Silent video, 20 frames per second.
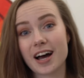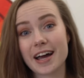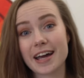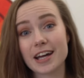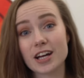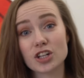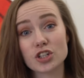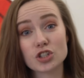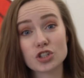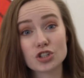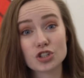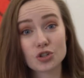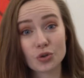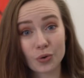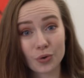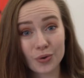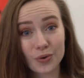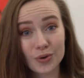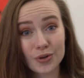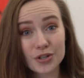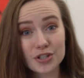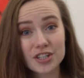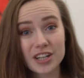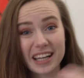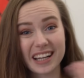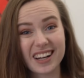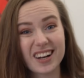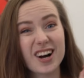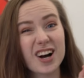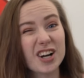I adored
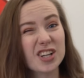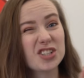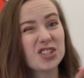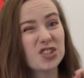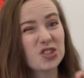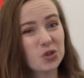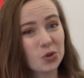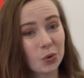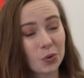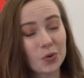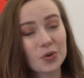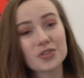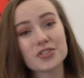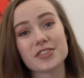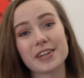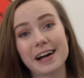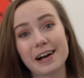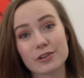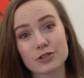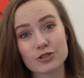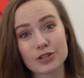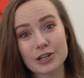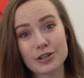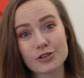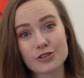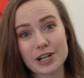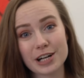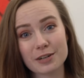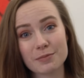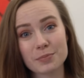the How to Train
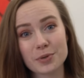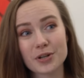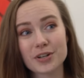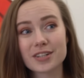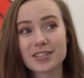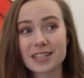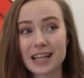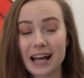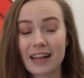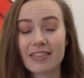Your Dragon books,